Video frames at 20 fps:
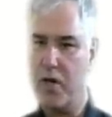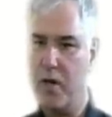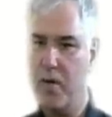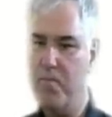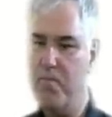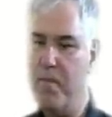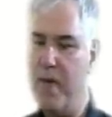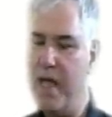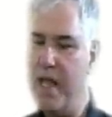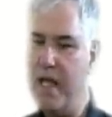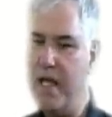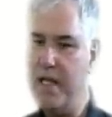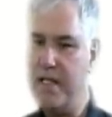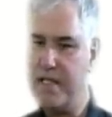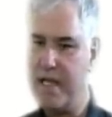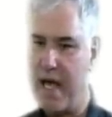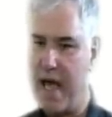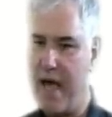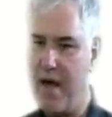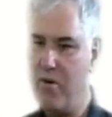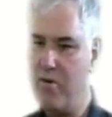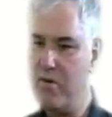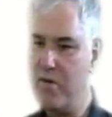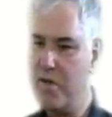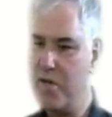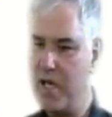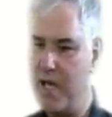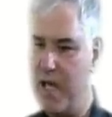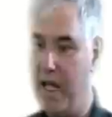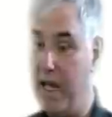Many
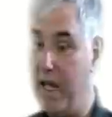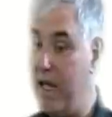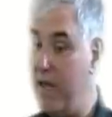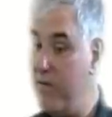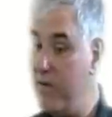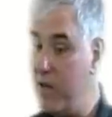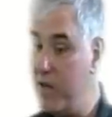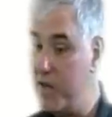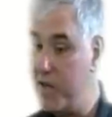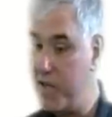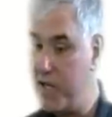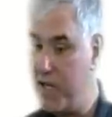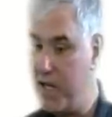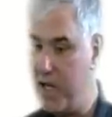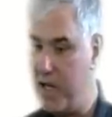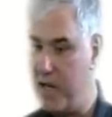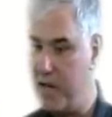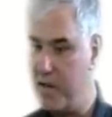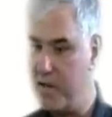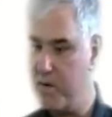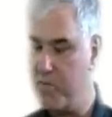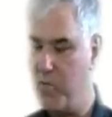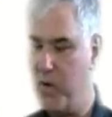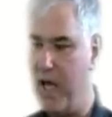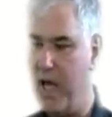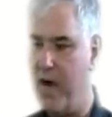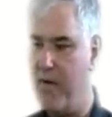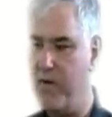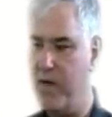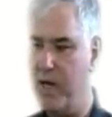towns and even cities,
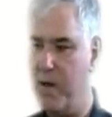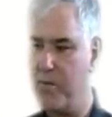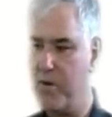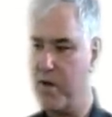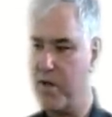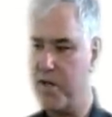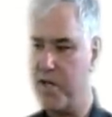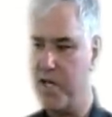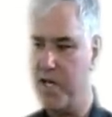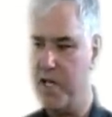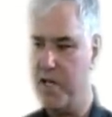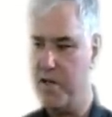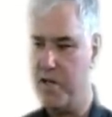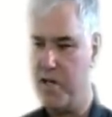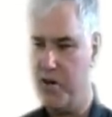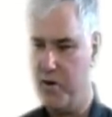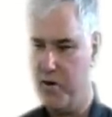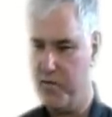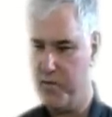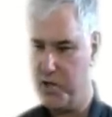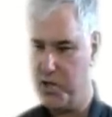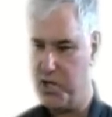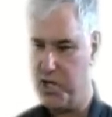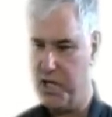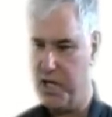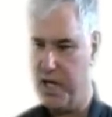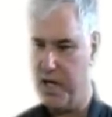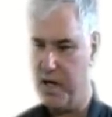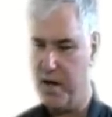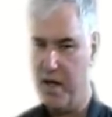we have a number of cities here in
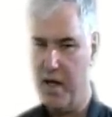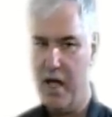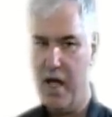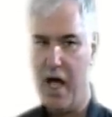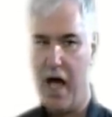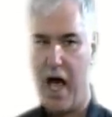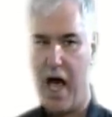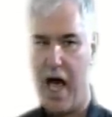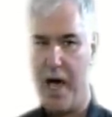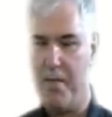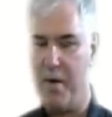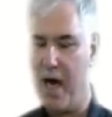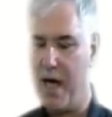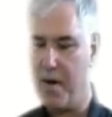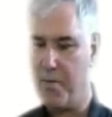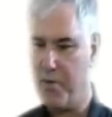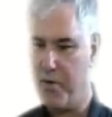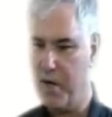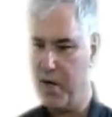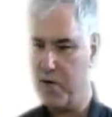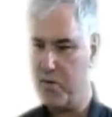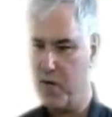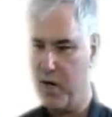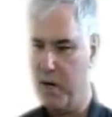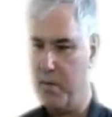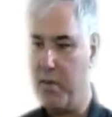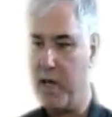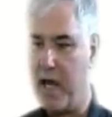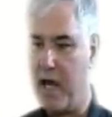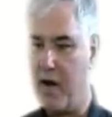Virginia. I'm out of Prince
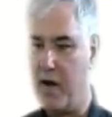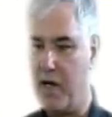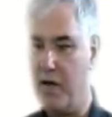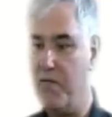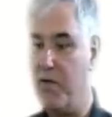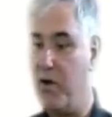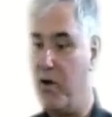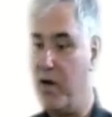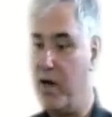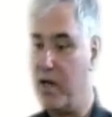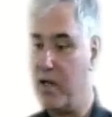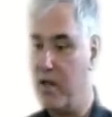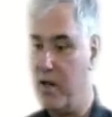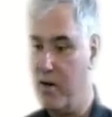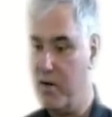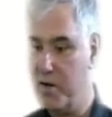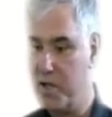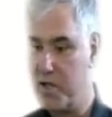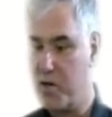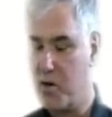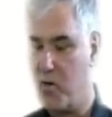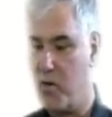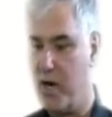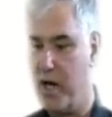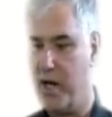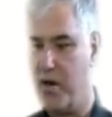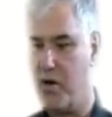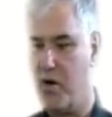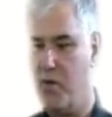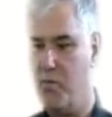William County, very close to
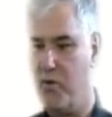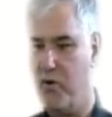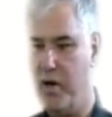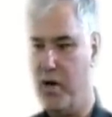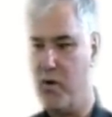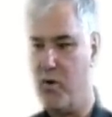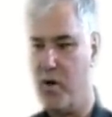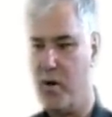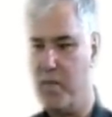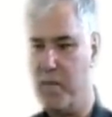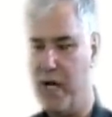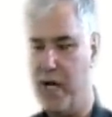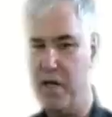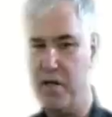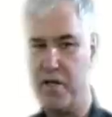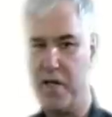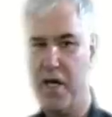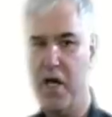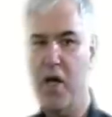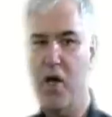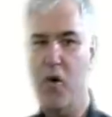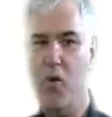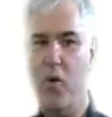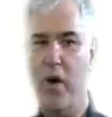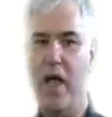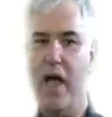Quantico Marine Corps Base. We